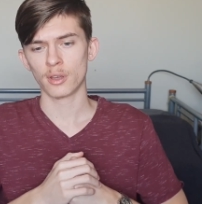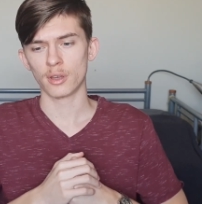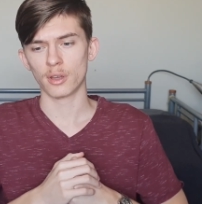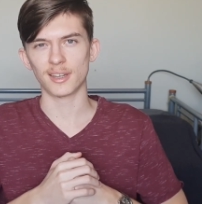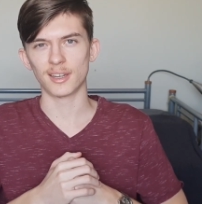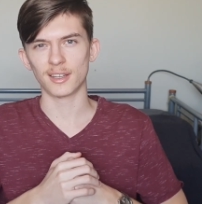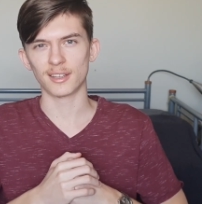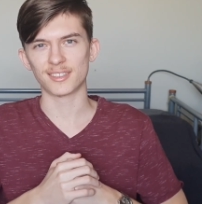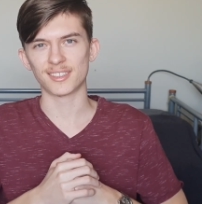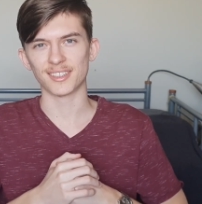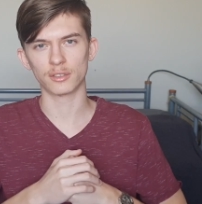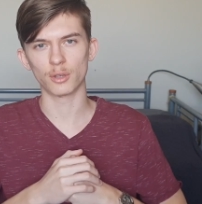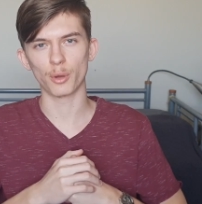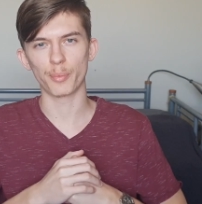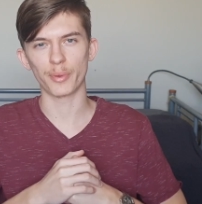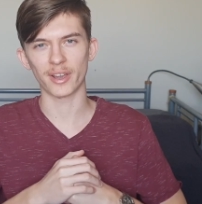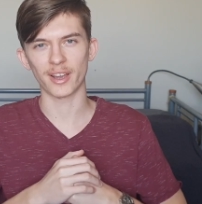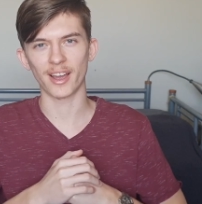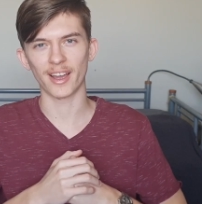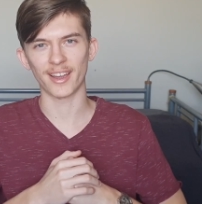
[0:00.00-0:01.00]
It's a
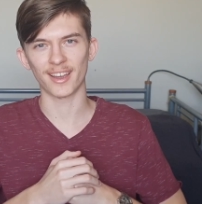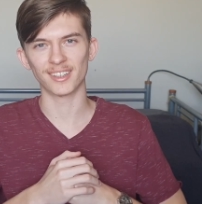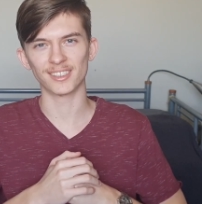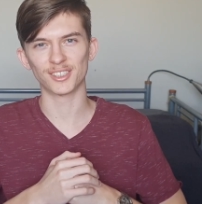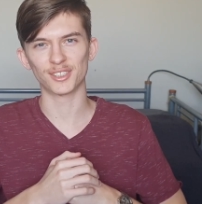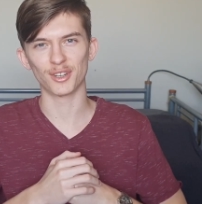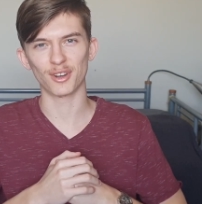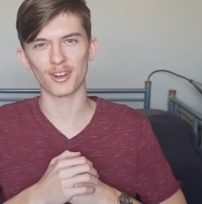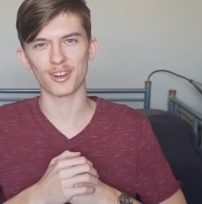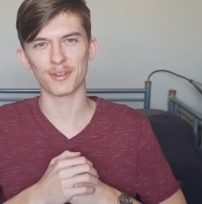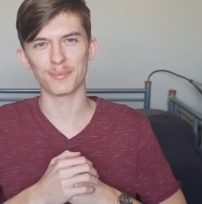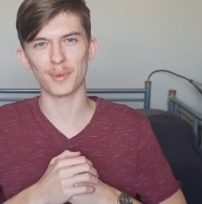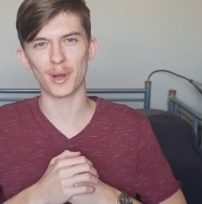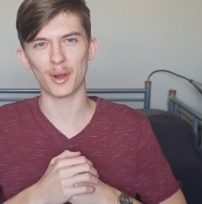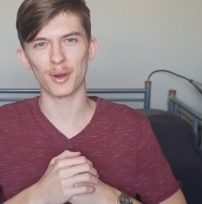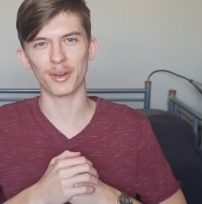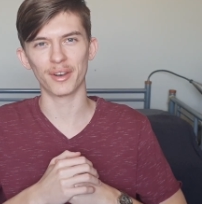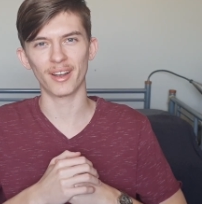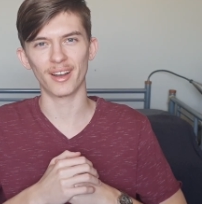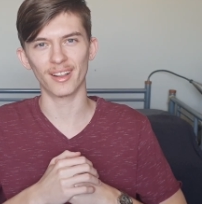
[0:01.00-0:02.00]
topic I can talk
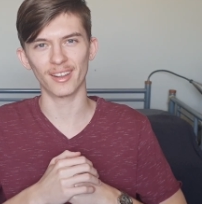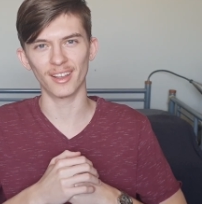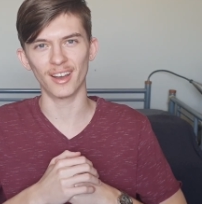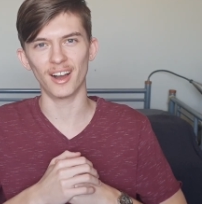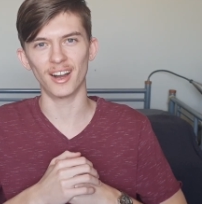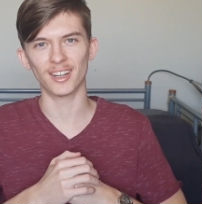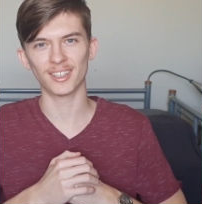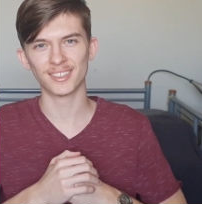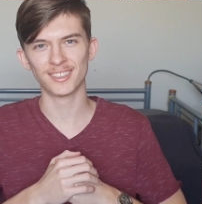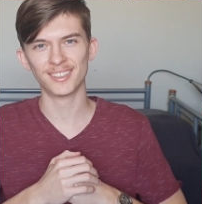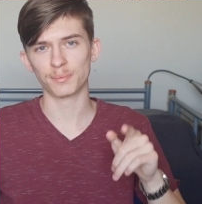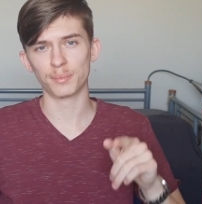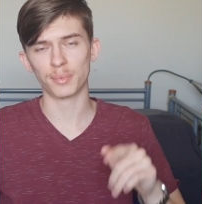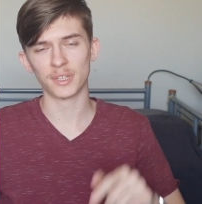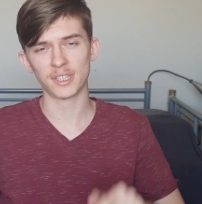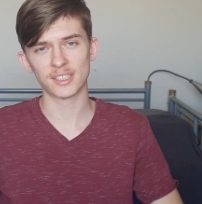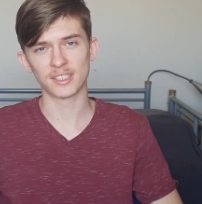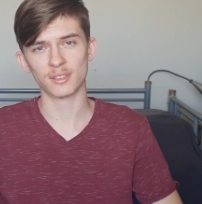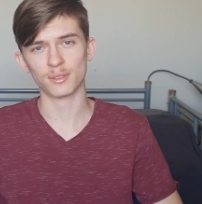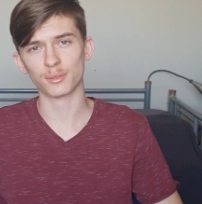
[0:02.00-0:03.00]
about a lot
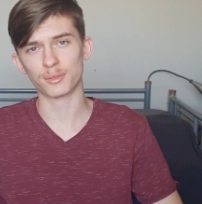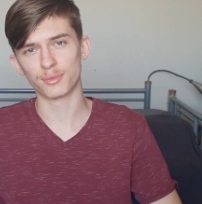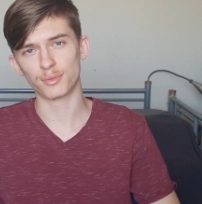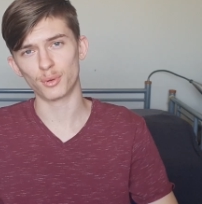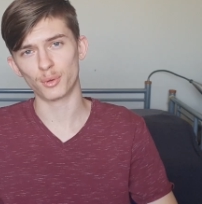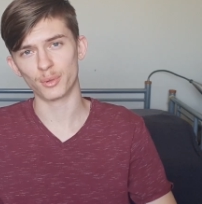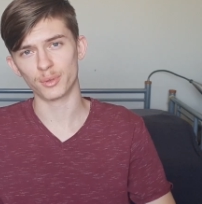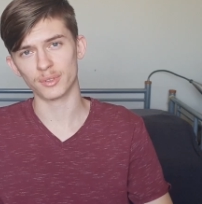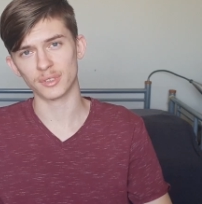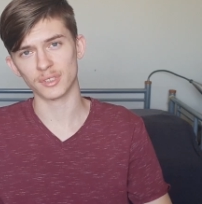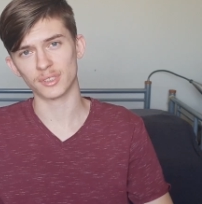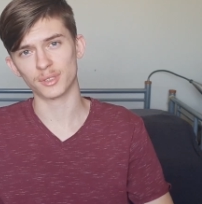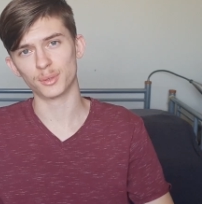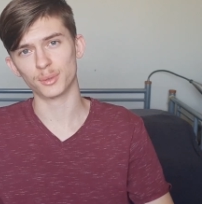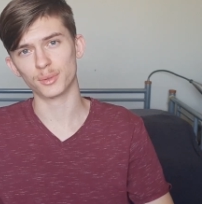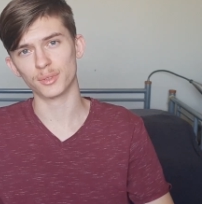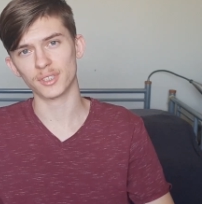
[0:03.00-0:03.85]
please look forward to